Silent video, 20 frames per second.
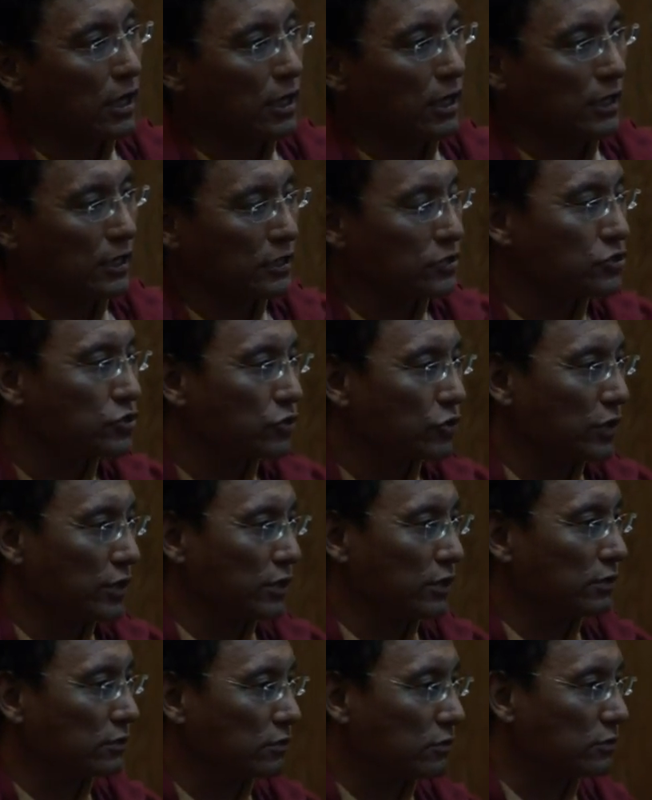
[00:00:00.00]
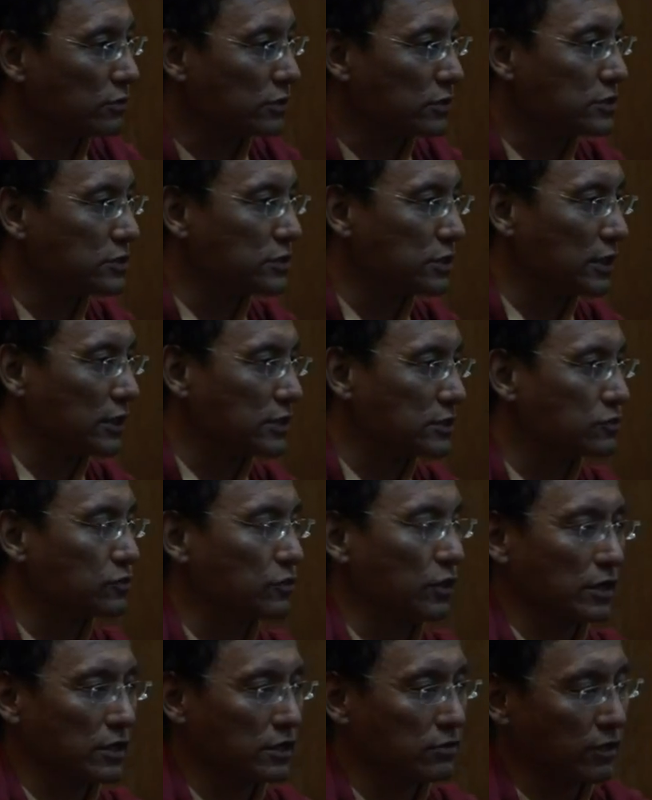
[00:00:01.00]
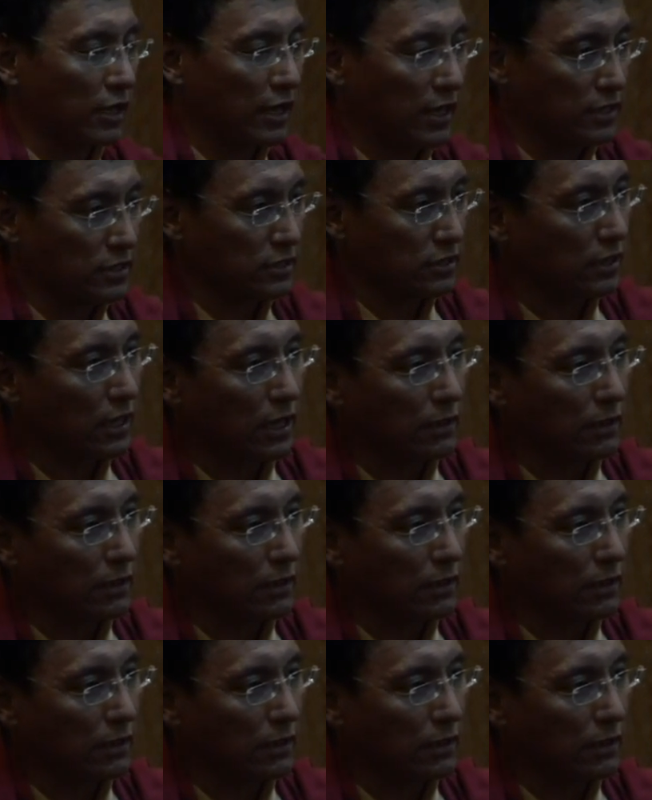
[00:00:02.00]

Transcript: enjoying all these things we are creating.